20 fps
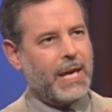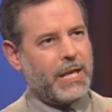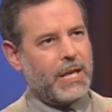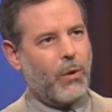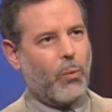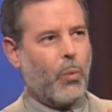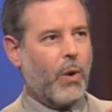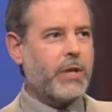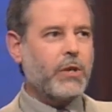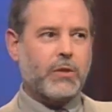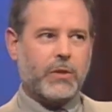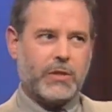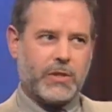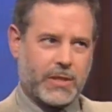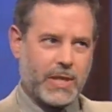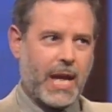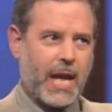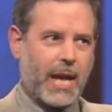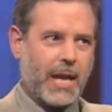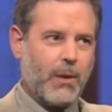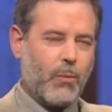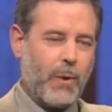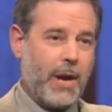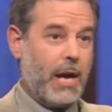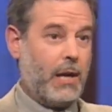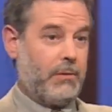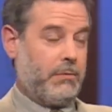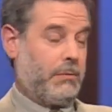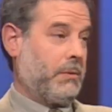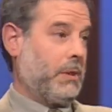you know, one could say,
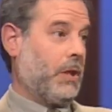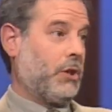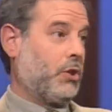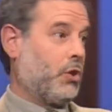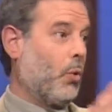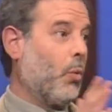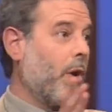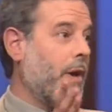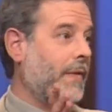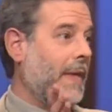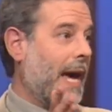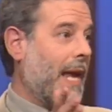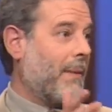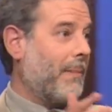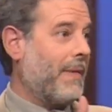well, in doing that,